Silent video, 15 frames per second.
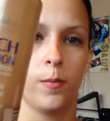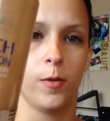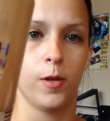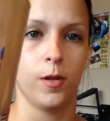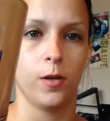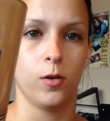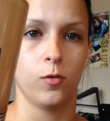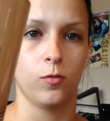
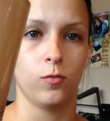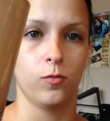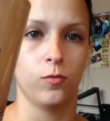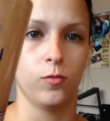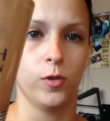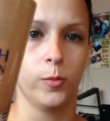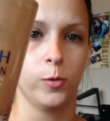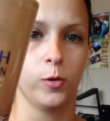the
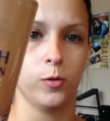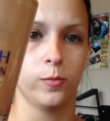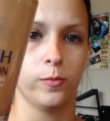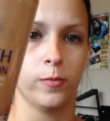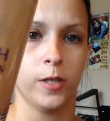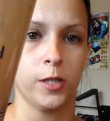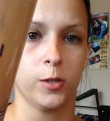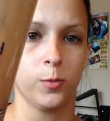Rimmel
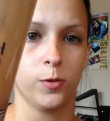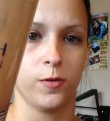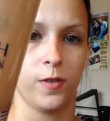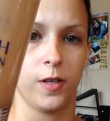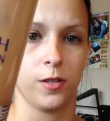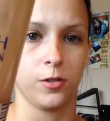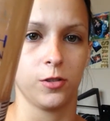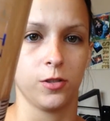Match
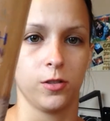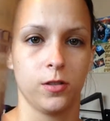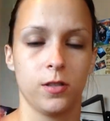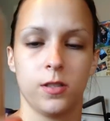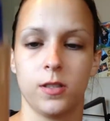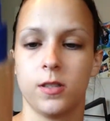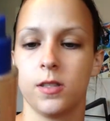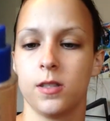Perfection.
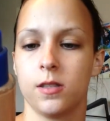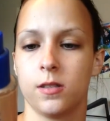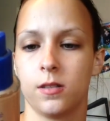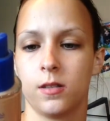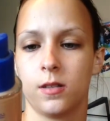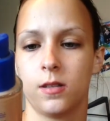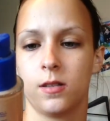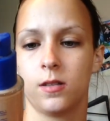This is in
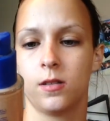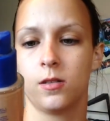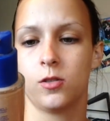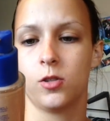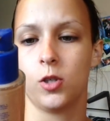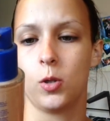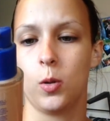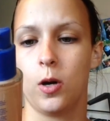
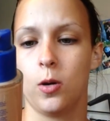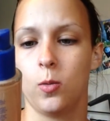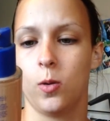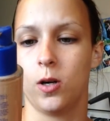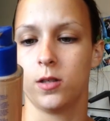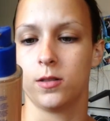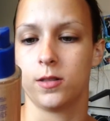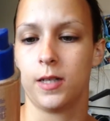
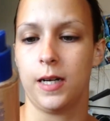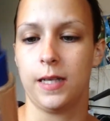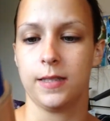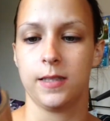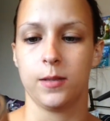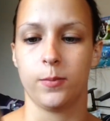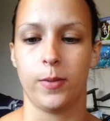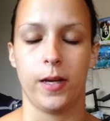201
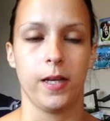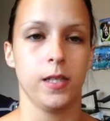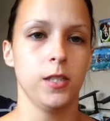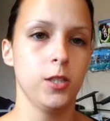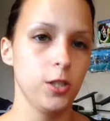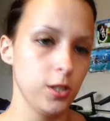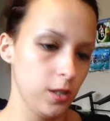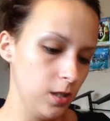Classic
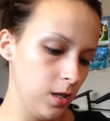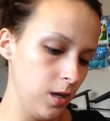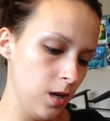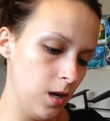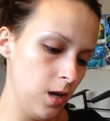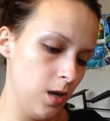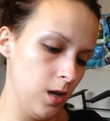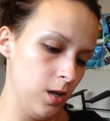Beige.
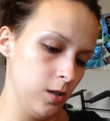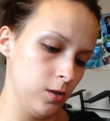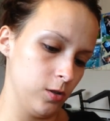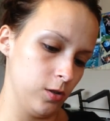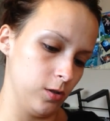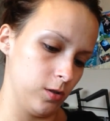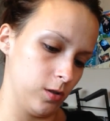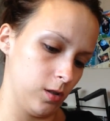
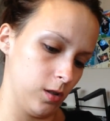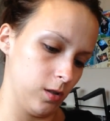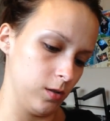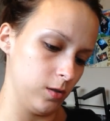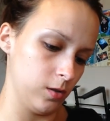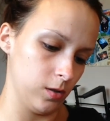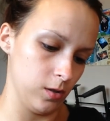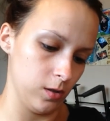Just
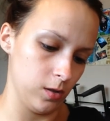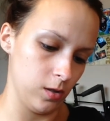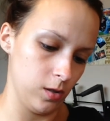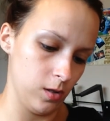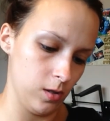going to